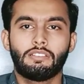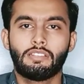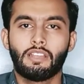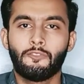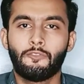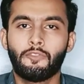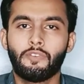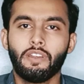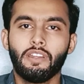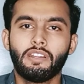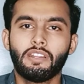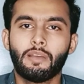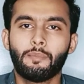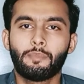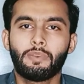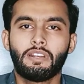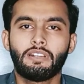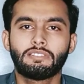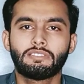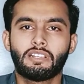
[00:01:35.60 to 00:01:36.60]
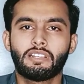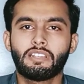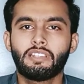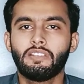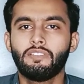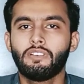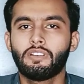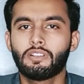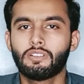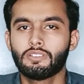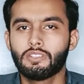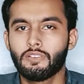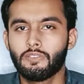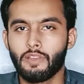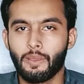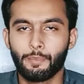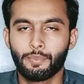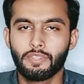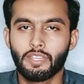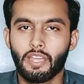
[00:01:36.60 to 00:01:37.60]
The free templates are given on the
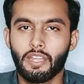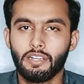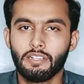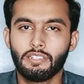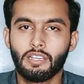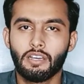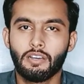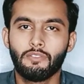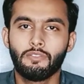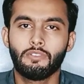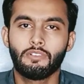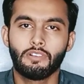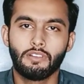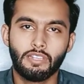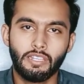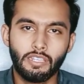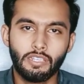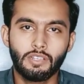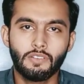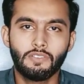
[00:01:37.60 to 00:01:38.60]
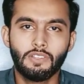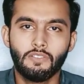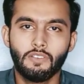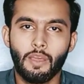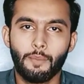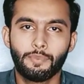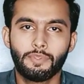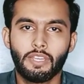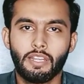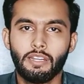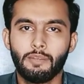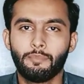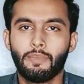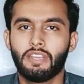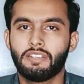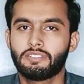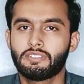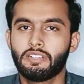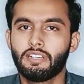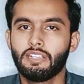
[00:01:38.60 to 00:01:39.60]
website. The link of the website
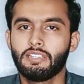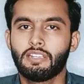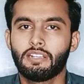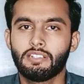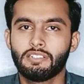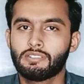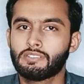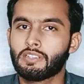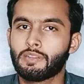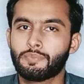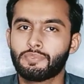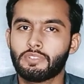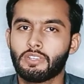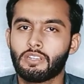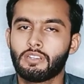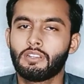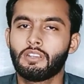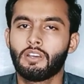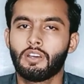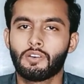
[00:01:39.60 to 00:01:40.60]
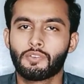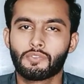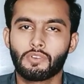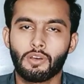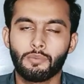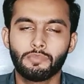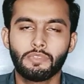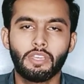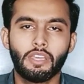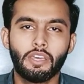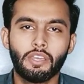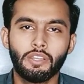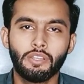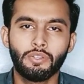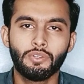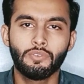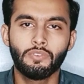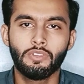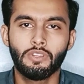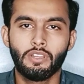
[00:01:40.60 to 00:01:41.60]
mentioned in the description. From there,
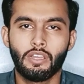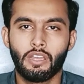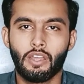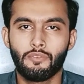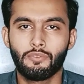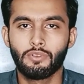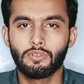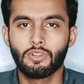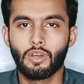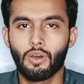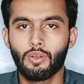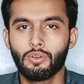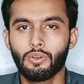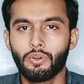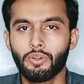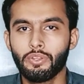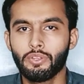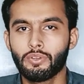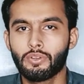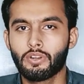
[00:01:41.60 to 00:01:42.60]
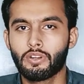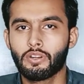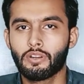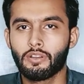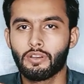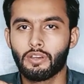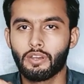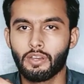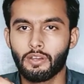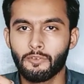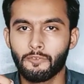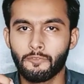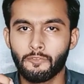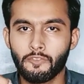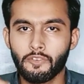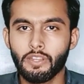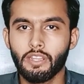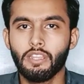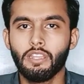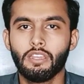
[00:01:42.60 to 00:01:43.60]
you have to download your
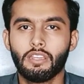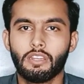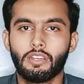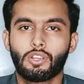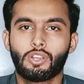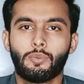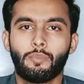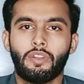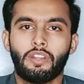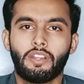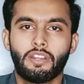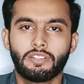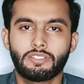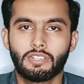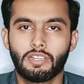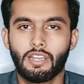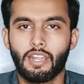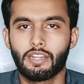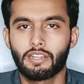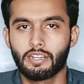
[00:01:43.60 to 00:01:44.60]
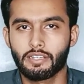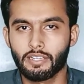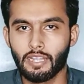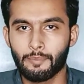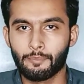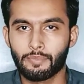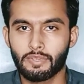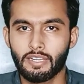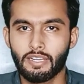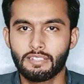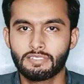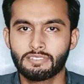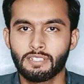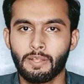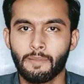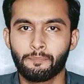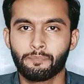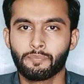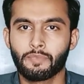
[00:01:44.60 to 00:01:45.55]
free recommendation letter templates